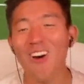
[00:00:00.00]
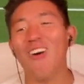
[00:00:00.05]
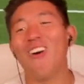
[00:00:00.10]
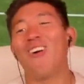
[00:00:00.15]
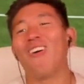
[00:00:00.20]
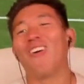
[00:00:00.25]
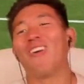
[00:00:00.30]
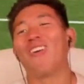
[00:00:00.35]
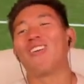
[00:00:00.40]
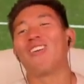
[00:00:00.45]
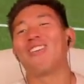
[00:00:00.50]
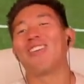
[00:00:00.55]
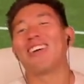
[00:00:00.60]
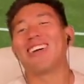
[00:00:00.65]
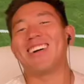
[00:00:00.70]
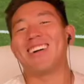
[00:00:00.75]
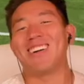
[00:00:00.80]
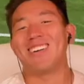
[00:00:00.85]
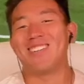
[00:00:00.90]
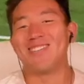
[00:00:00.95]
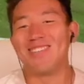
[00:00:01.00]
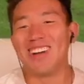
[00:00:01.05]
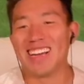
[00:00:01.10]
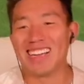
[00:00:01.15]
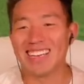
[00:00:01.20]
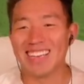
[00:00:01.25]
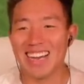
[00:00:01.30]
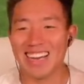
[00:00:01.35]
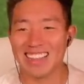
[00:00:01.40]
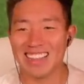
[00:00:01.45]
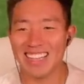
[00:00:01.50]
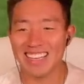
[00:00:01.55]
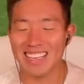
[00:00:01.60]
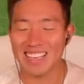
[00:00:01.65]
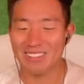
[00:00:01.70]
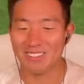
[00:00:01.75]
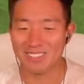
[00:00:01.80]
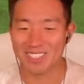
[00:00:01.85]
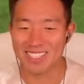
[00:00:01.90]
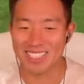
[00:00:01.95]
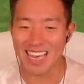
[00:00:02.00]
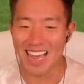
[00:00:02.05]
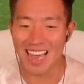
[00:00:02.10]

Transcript: Ah. Oh, my God. I think he was I was tired.